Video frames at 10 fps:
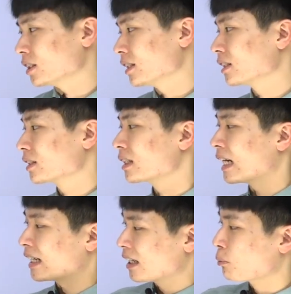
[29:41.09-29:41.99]
It is
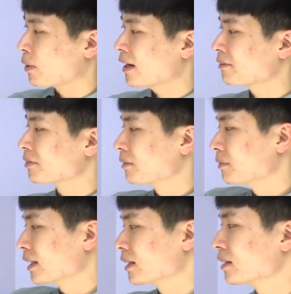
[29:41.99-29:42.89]
getting away from
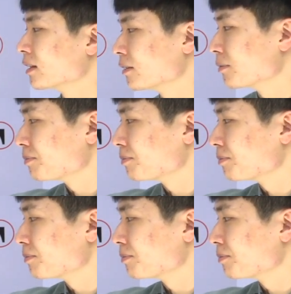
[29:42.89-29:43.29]
the